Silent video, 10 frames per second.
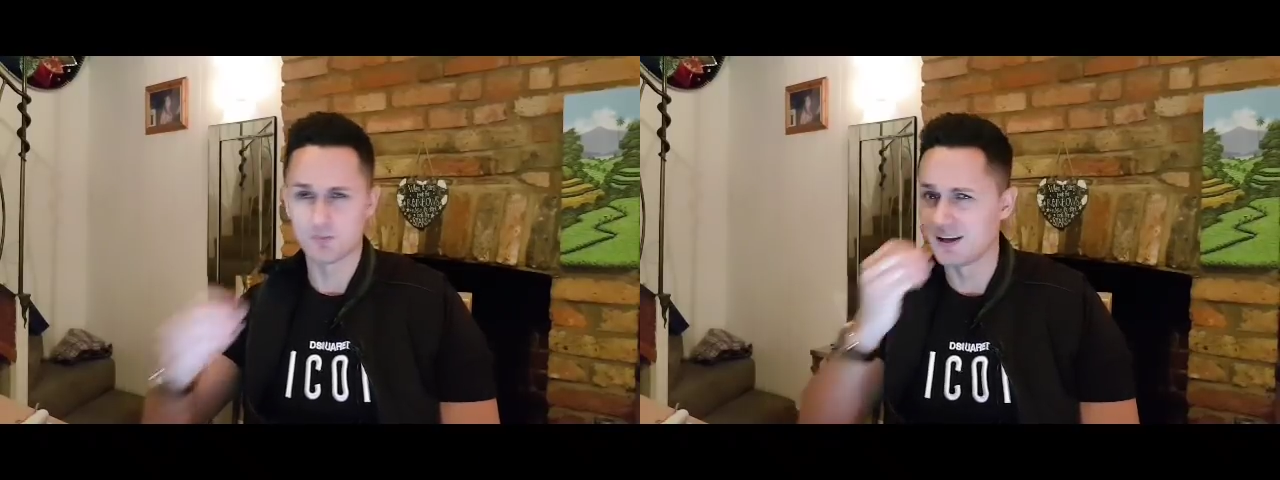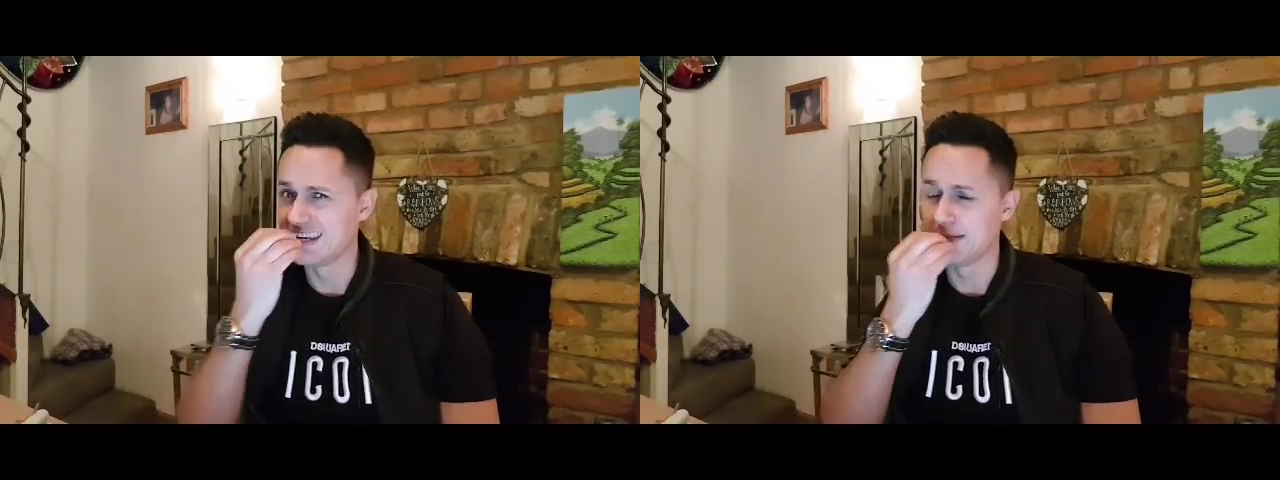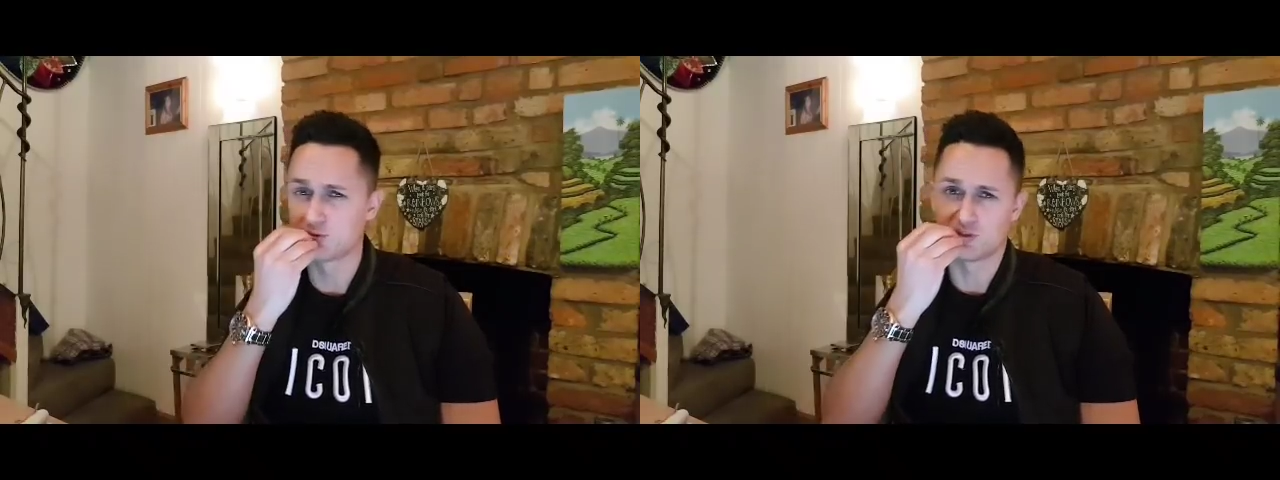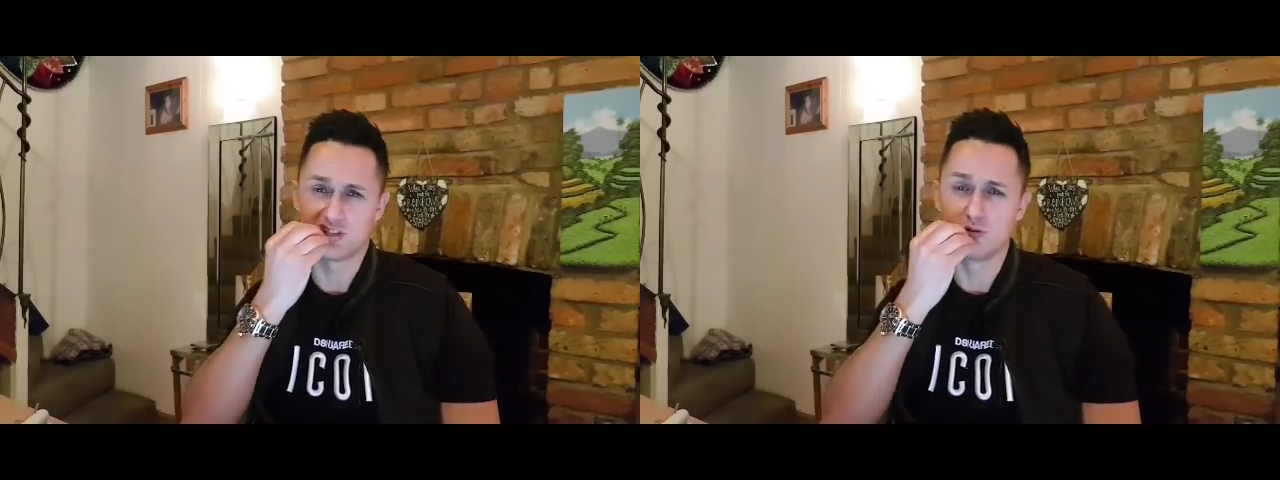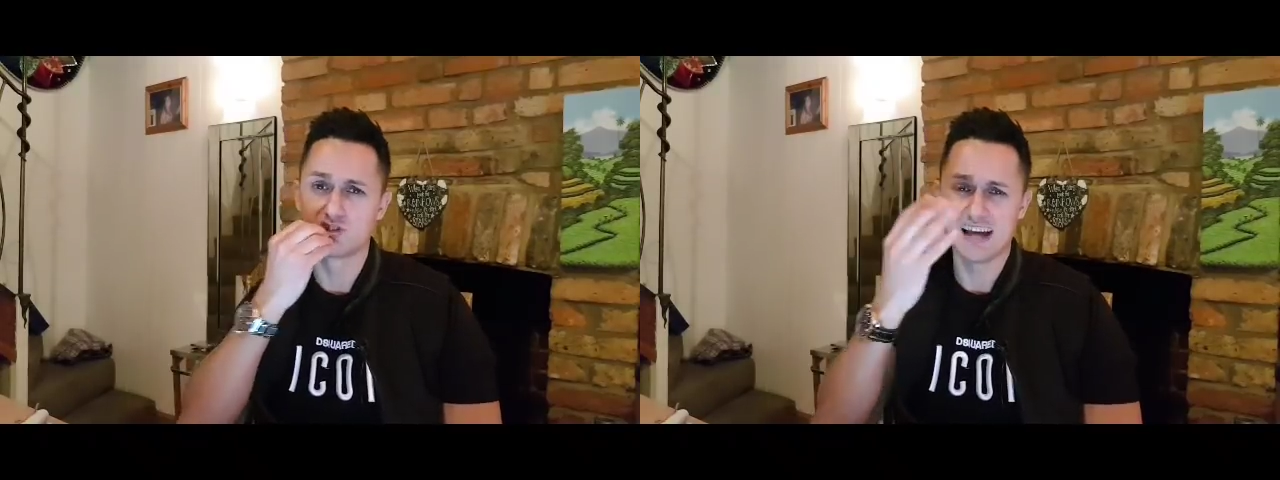My lips were
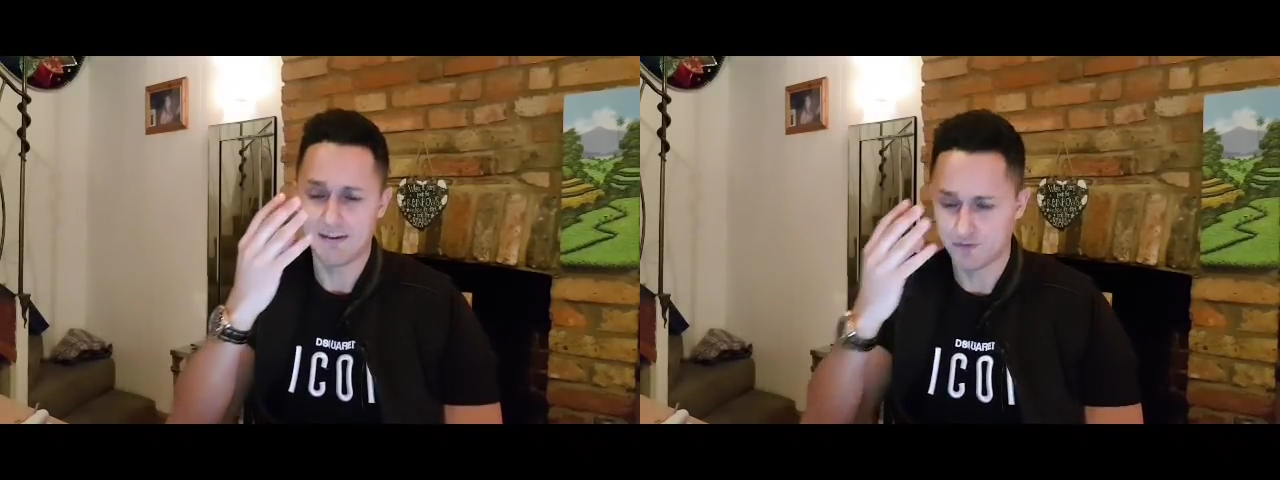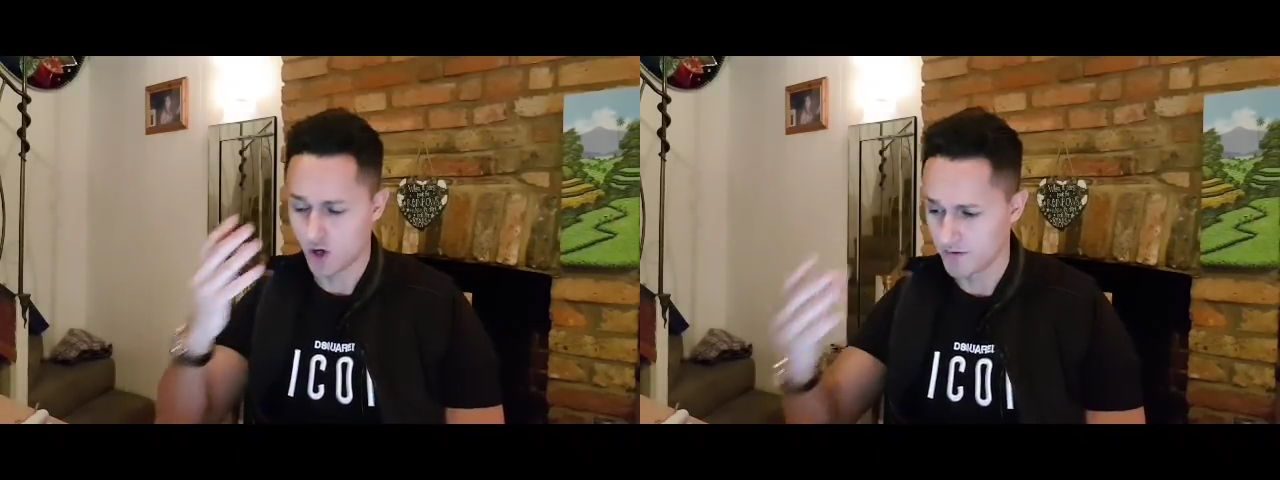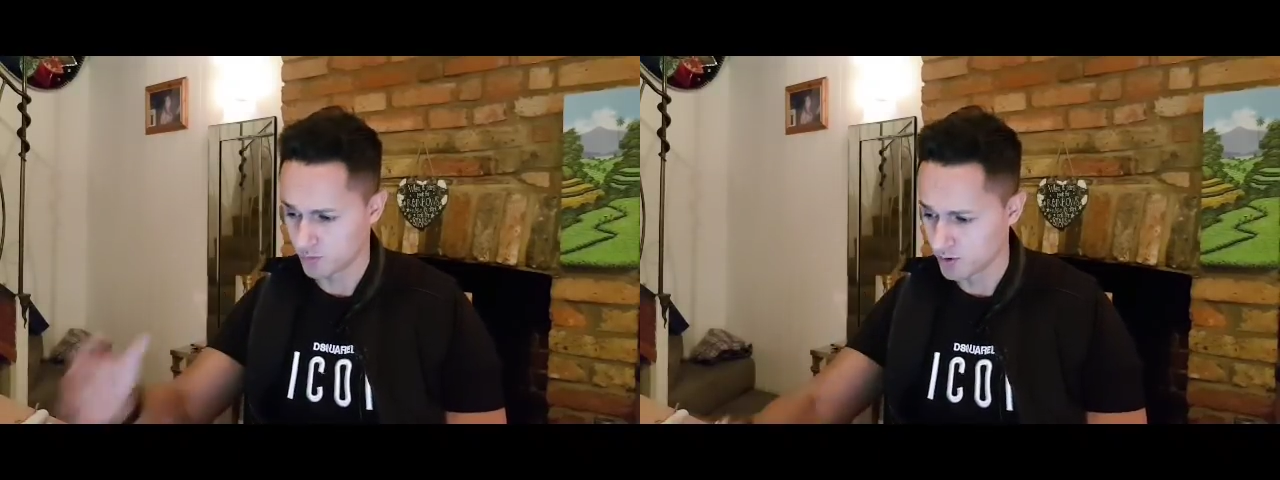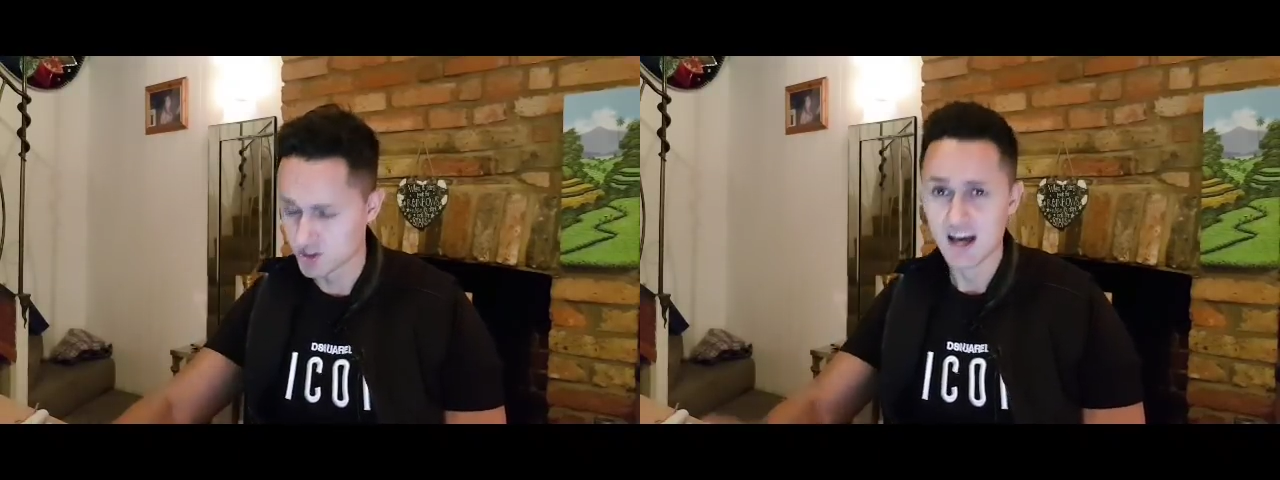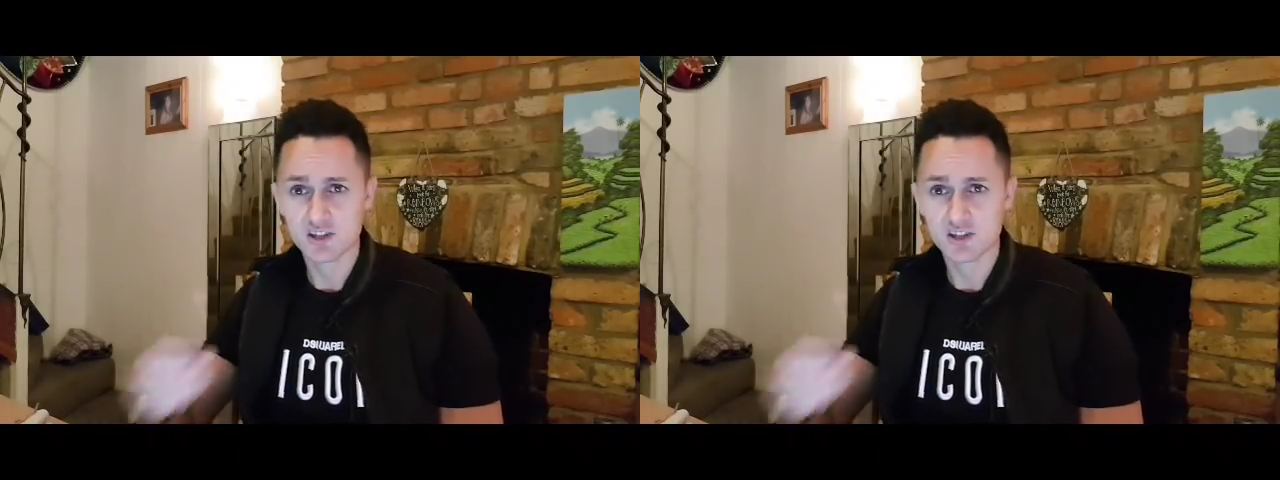so chaffed afterwards,